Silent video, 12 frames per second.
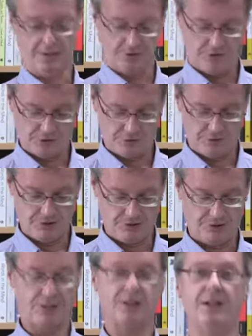So are you
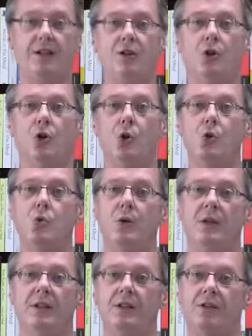interested in
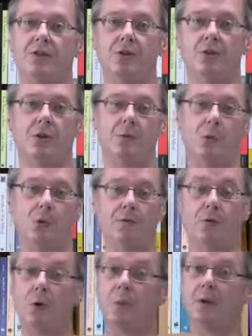colloquial English or more
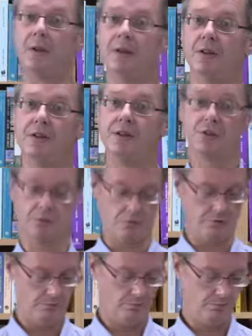formal English
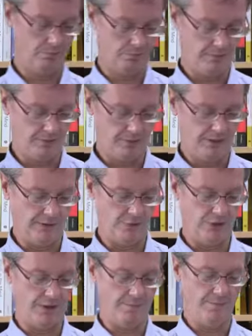or
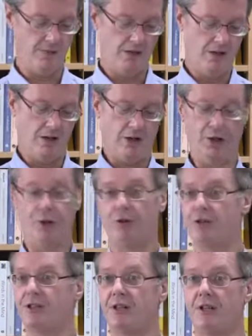everything? Are you
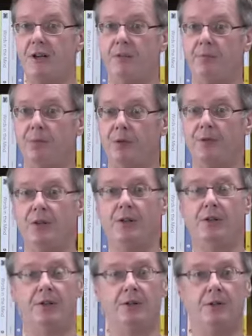interested in
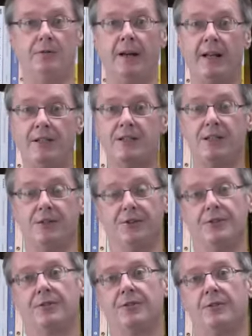improving your writing
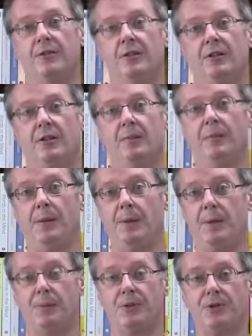skills?
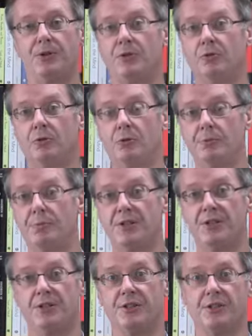Maybe personal or
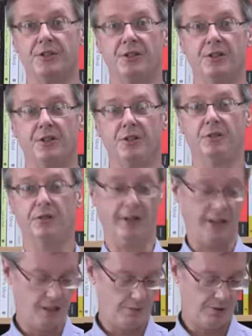business or
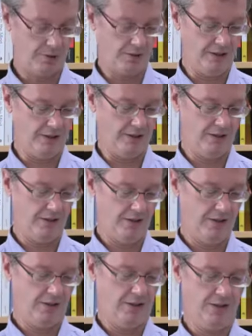academic writing.
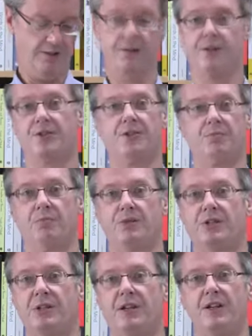your
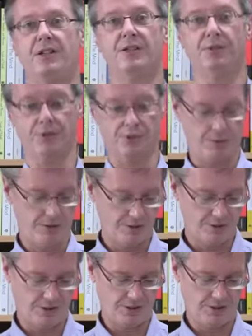study skills,
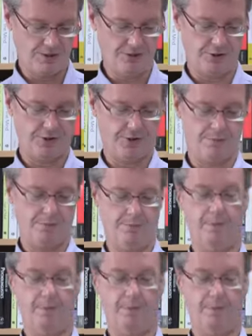research skills,